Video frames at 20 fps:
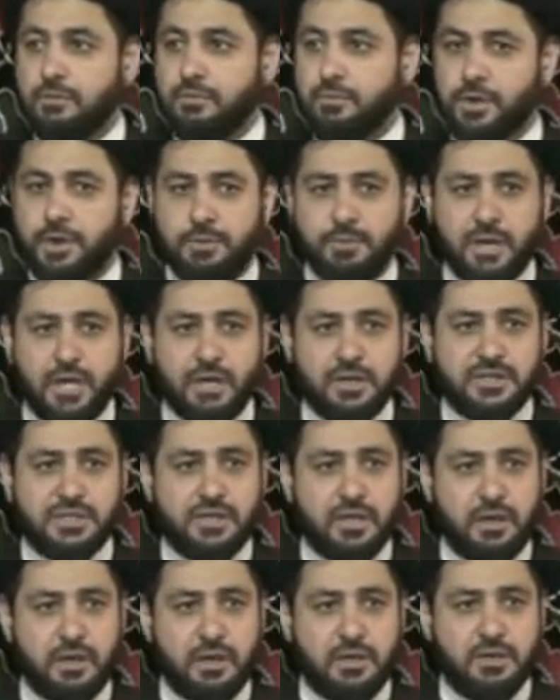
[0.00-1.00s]
What do you mean?
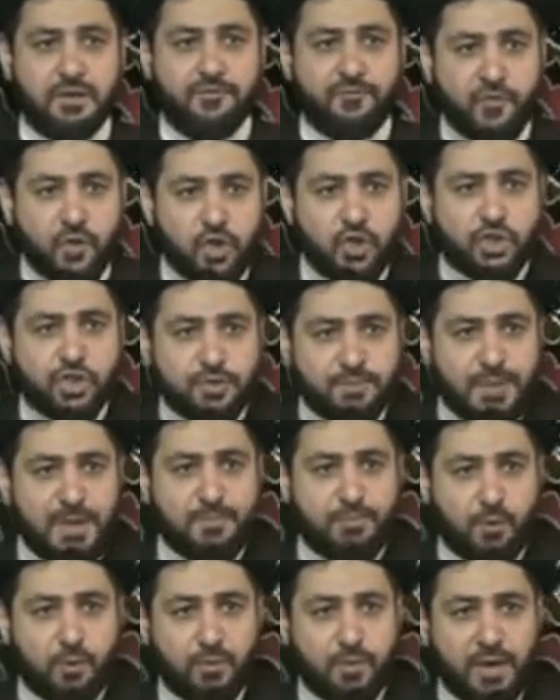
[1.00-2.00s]
The first
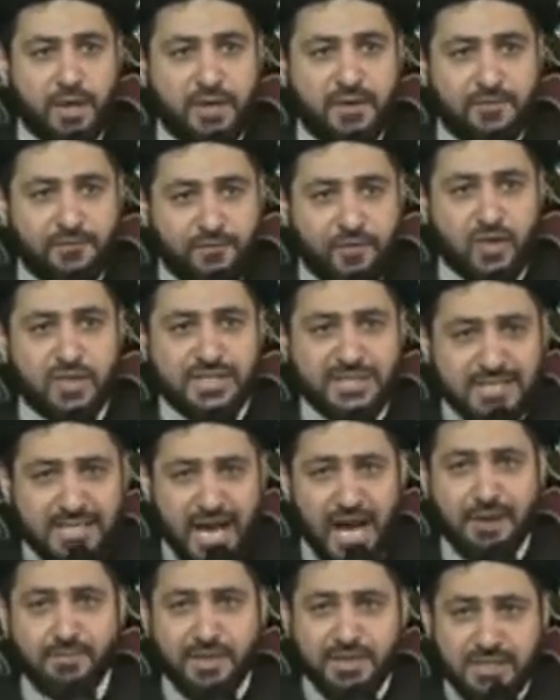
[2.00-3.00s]
people, the first
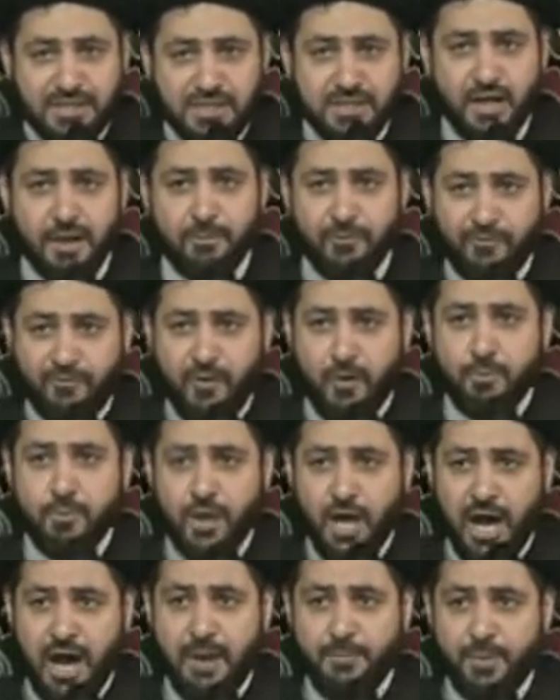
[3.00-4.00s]
time that
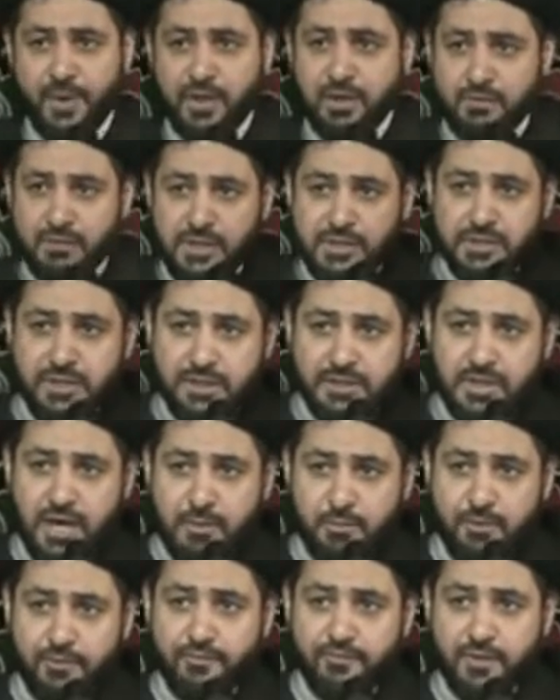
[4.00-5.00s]
Islamophobia happened, it was at the
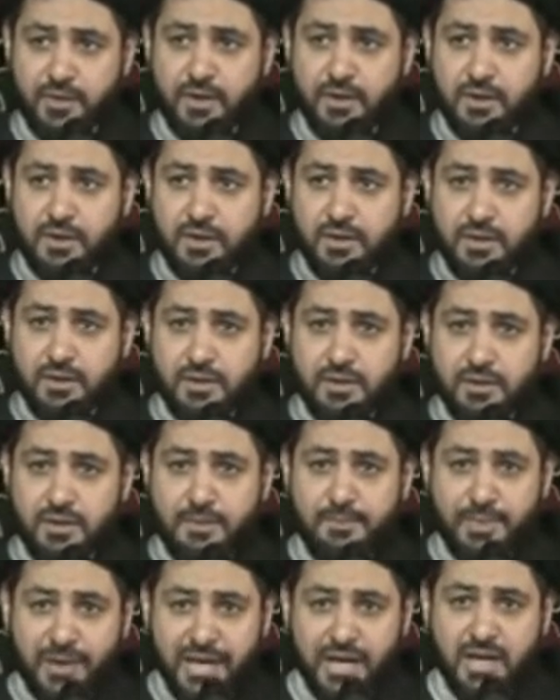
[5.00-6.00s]
time of
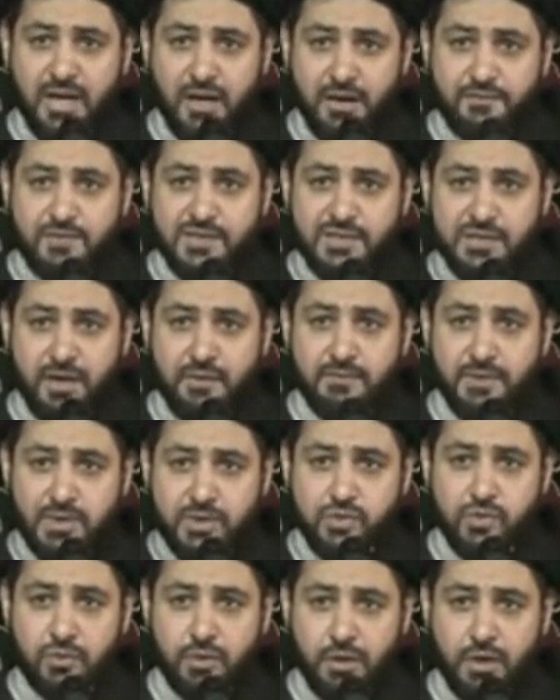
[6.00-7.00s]
the beginning of Islam and
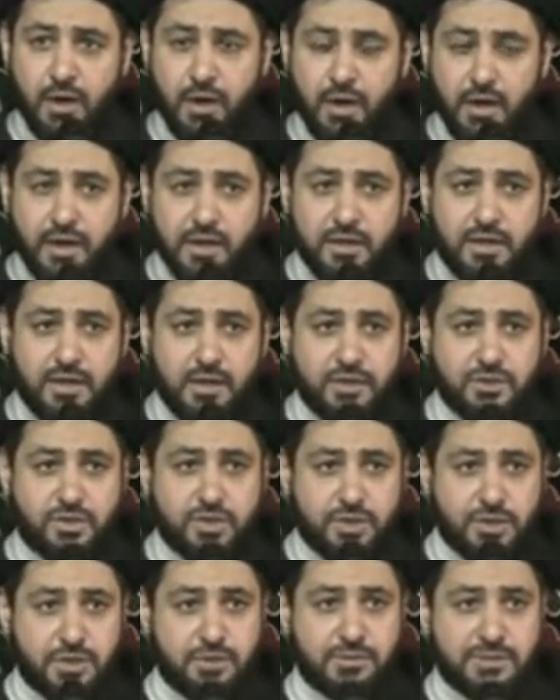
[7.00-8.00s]
Rasulullah, he
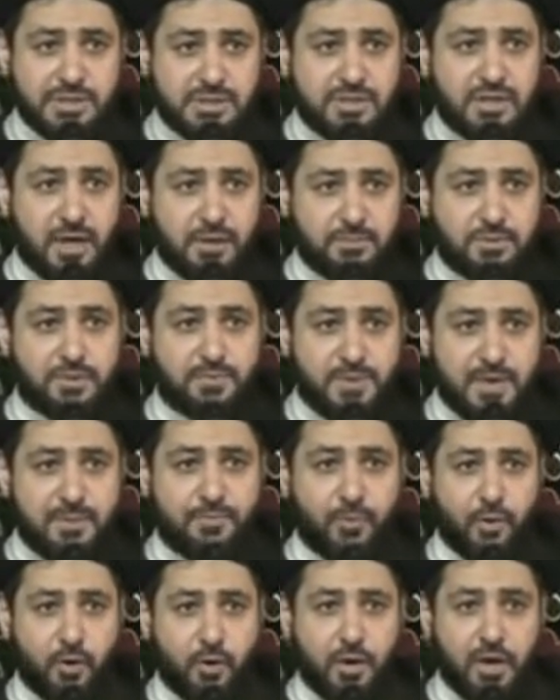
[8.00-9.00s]
introduced Islam to
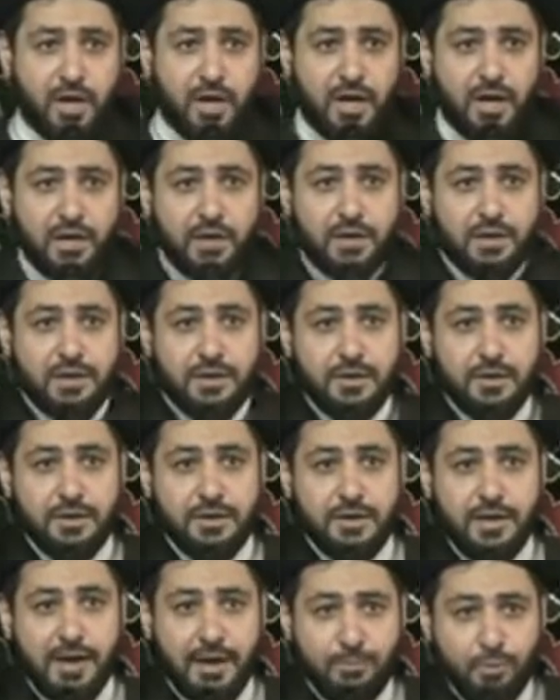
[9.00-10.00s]
people.
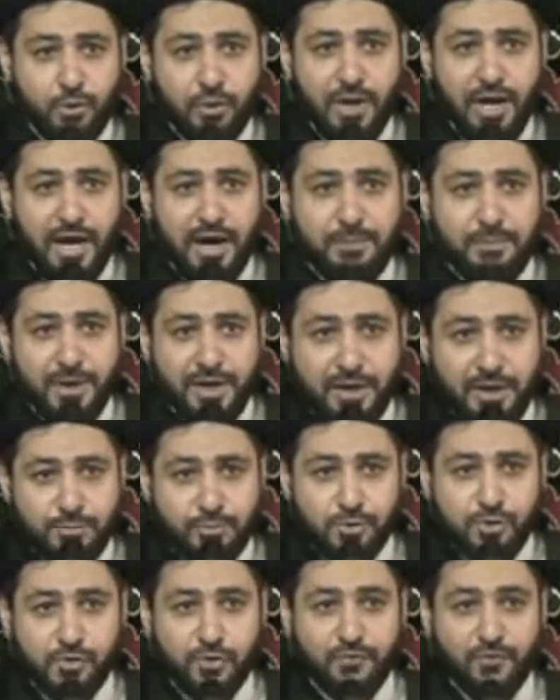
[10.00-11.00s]
Abu Lahab and
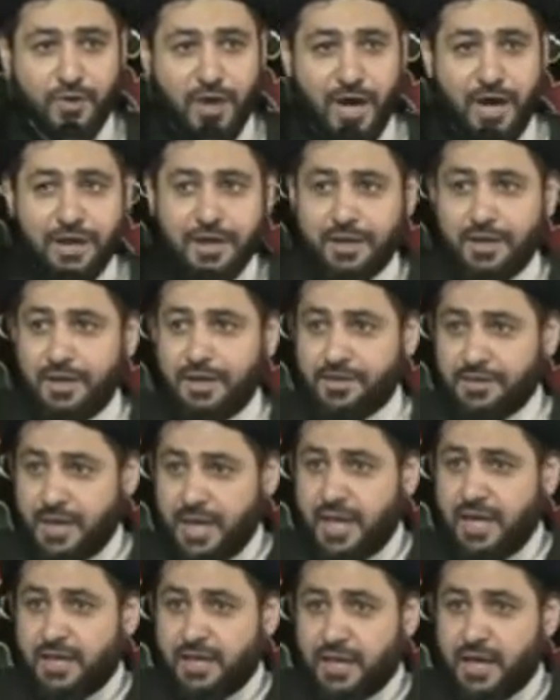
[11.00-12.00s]
Abu Sufyan,
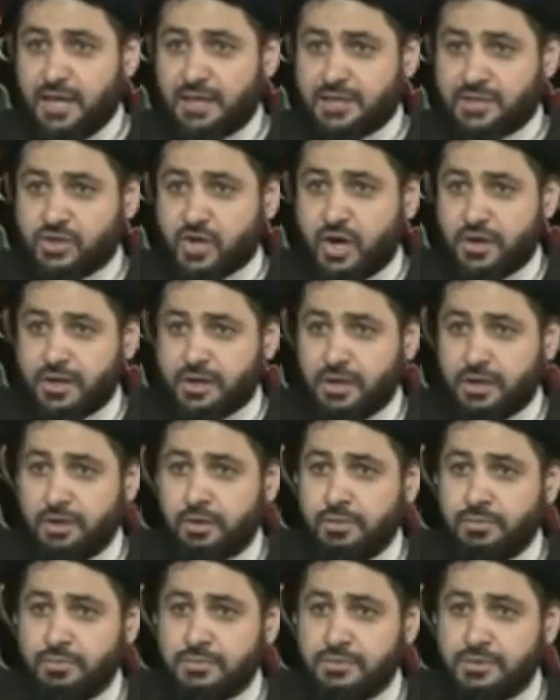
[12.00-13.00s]
they, they started, you
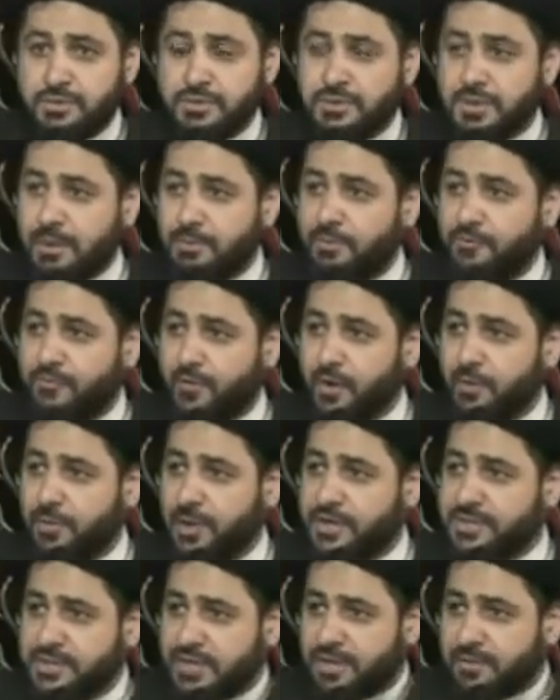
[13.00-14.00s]
know,
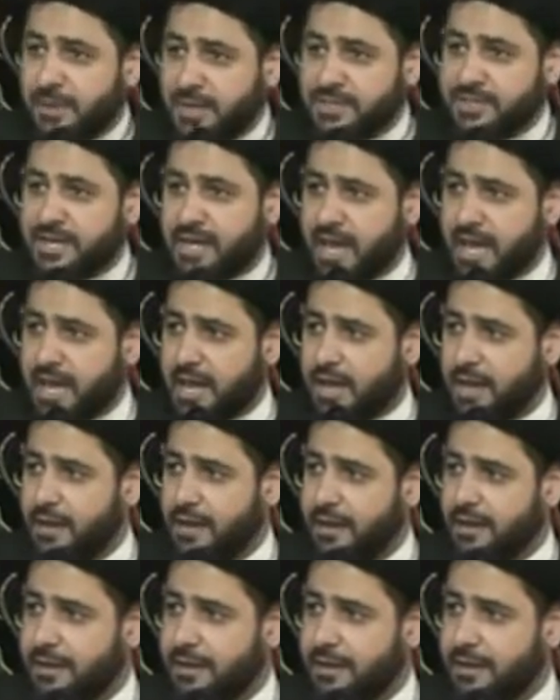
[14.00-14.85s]
Islamophobia. It's not about today.